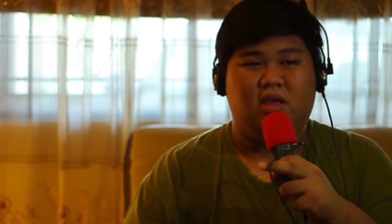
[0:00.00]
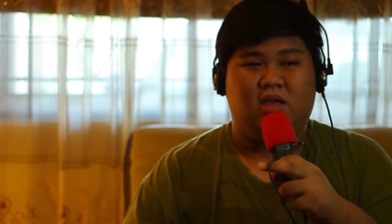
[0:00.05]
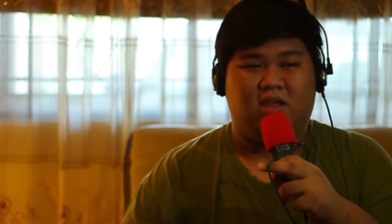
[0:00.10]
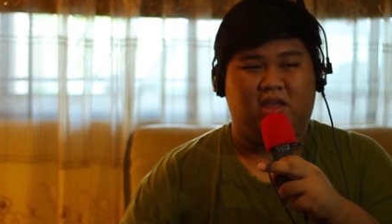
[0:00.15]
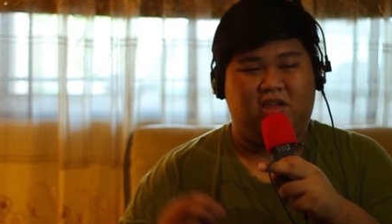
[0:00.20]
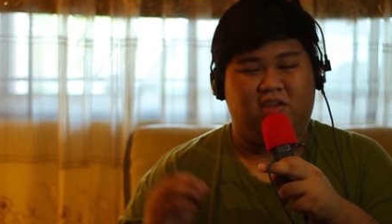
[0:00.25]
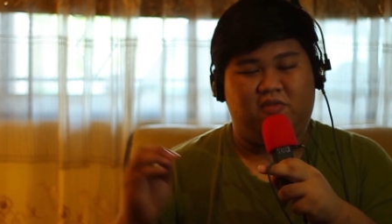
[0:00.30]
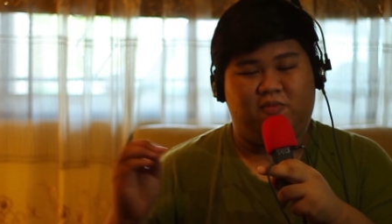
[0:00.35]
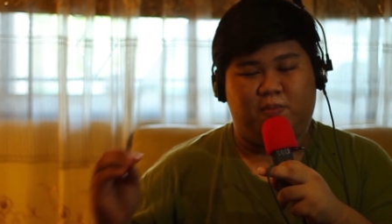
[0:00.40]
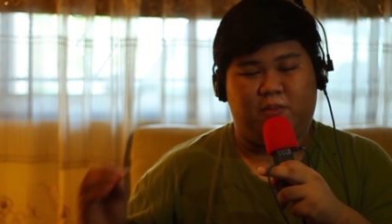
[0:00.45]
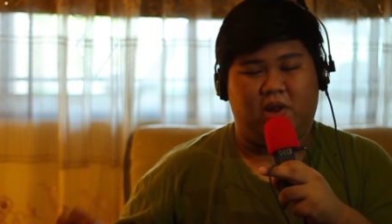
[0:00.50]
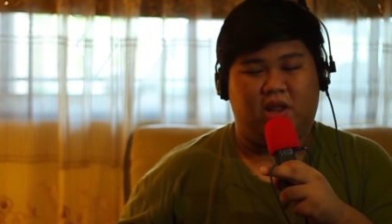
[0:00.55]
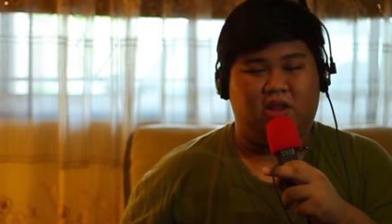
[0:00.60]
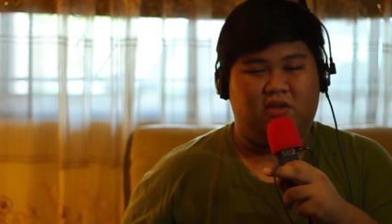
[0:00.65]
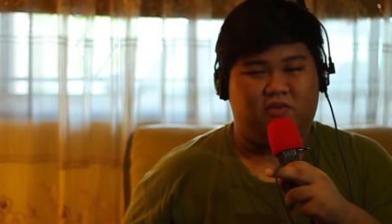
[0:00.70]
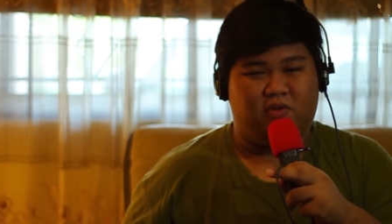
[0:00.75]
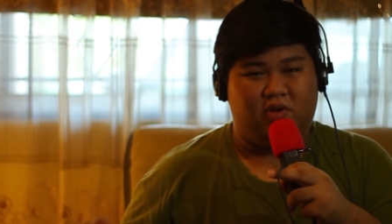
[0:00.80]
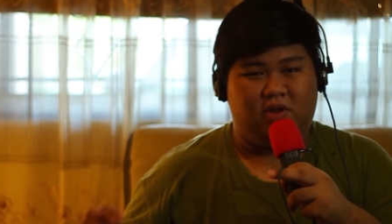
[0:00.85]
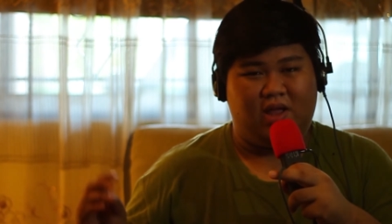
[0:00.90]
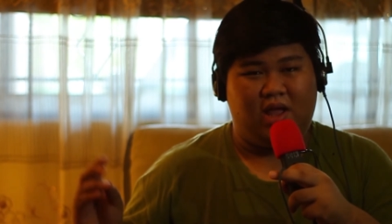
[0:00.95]
Eve Plays
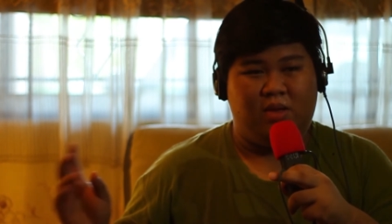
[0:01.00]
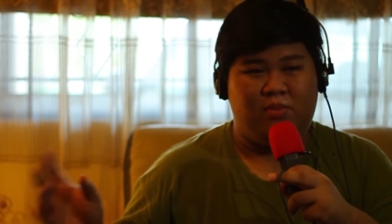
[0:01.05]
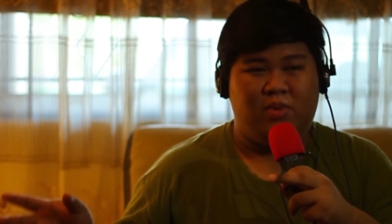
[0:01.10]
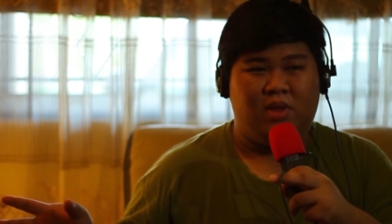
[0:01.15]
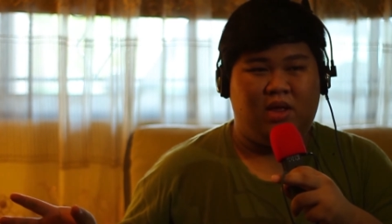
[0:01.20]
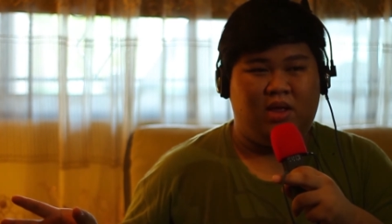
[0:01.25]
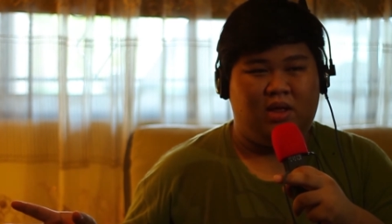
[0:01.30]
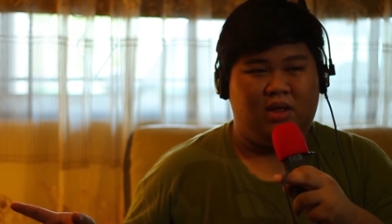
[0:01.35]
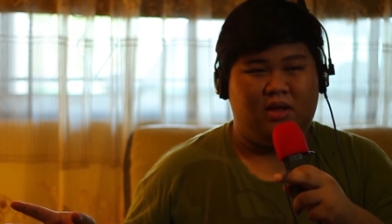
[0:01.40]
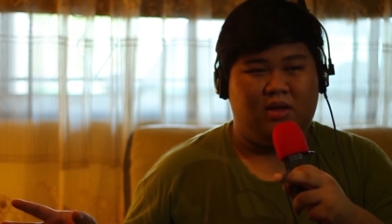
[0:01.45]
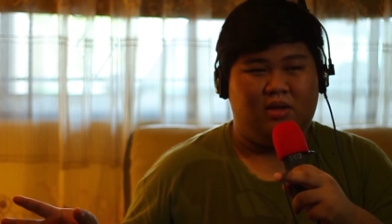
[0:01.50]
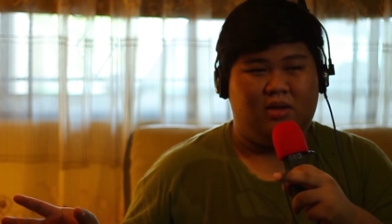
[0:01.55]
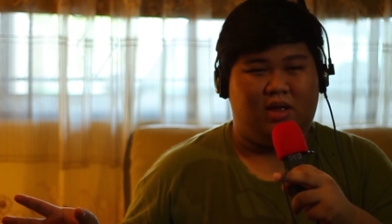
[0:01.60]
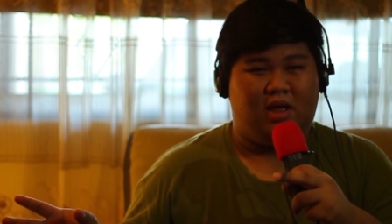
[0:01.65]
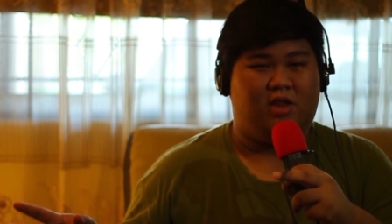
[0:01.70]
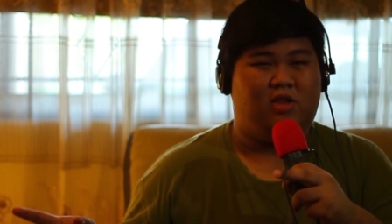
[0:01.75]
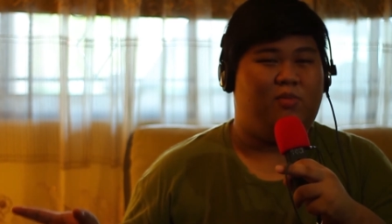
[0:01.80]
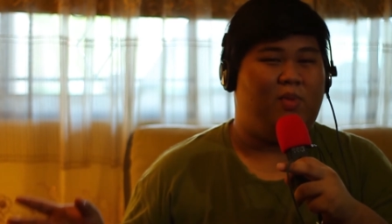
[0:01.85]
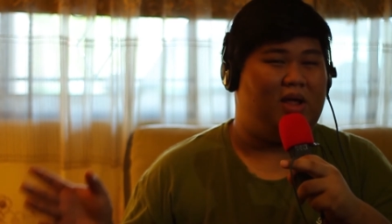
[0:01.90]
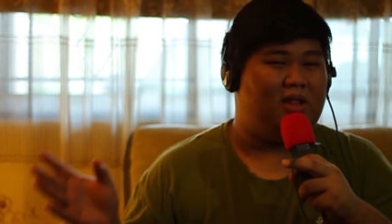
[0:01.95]
for gaming,
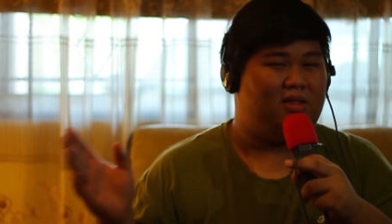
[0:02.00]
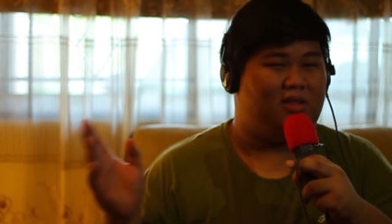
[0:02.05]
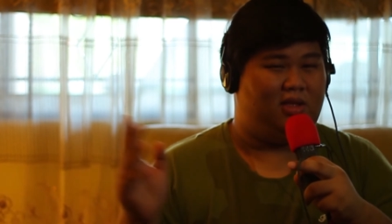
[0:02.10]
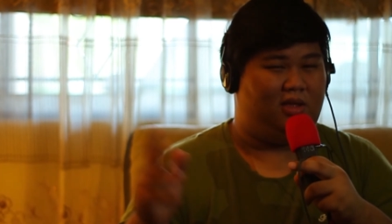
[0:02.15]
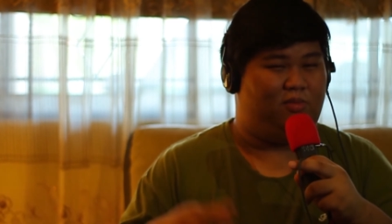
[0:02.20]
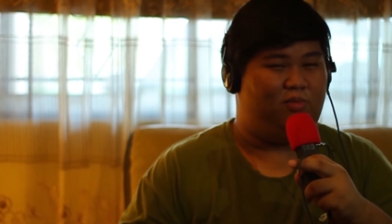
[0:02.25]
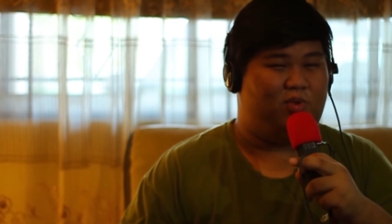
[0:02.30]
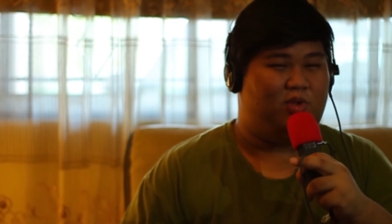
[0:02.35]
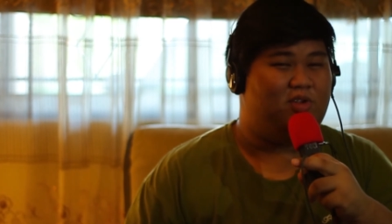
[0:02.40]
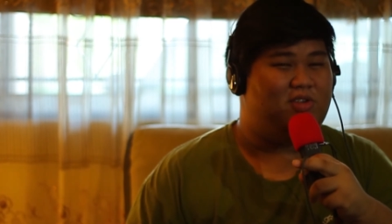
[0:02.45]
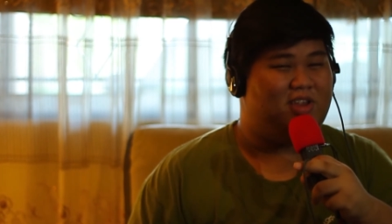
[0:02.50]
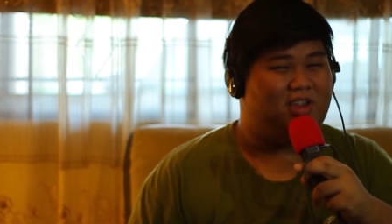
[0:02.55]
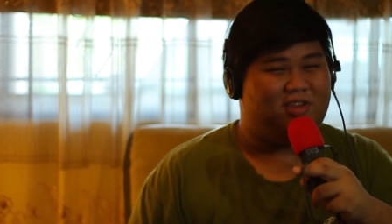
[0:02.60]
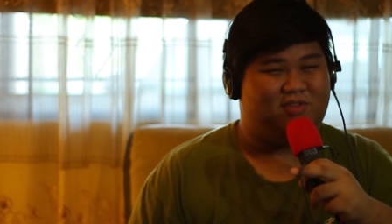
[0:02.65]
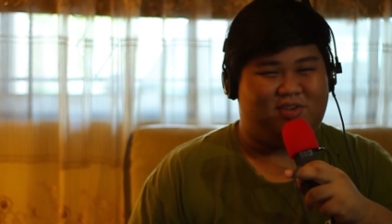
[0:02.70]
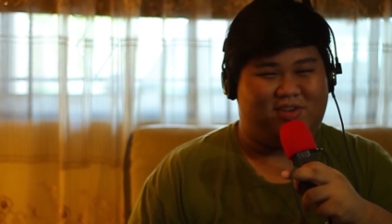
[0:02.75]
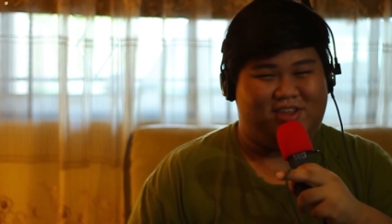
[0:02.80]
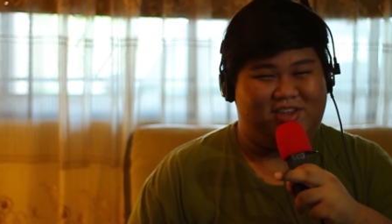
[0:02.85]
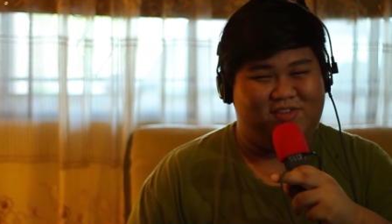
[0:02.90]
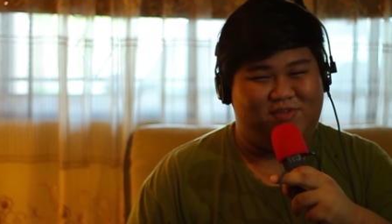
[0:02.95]
and you might think music
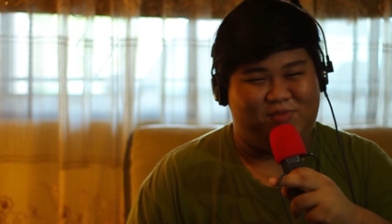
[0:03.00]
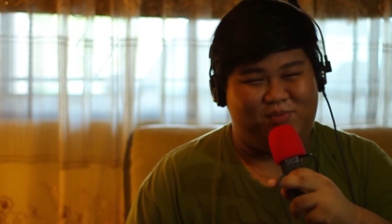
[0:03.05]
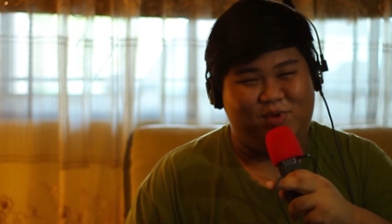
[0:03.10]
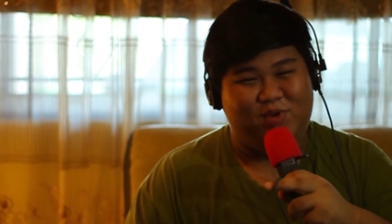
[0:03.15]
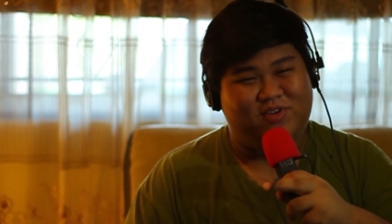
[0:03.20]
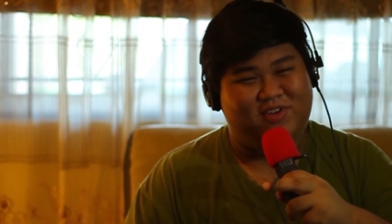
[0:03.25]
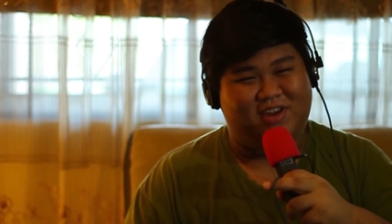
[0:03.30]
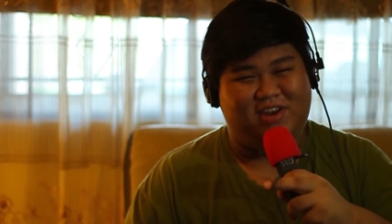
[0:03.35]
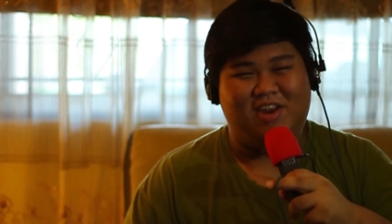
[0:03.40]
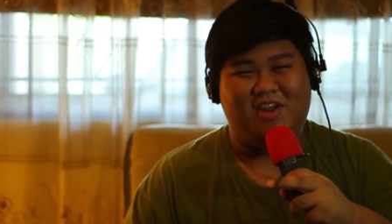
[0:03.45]
for Eve Music.